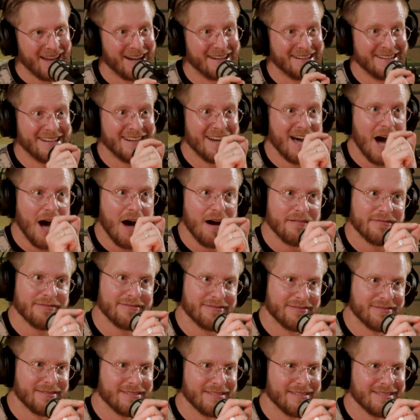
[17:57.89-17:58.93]

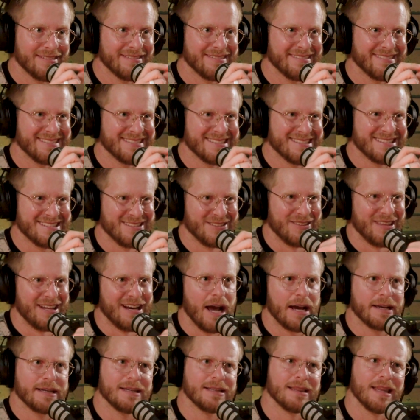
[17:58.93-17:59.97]
enough so then
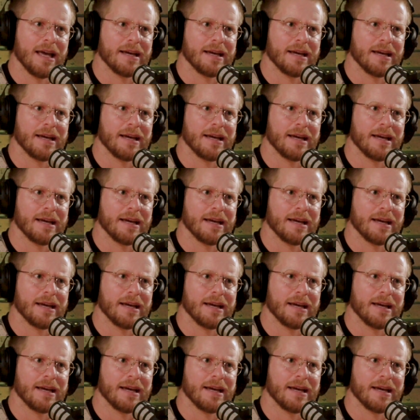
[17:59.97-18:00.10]
I can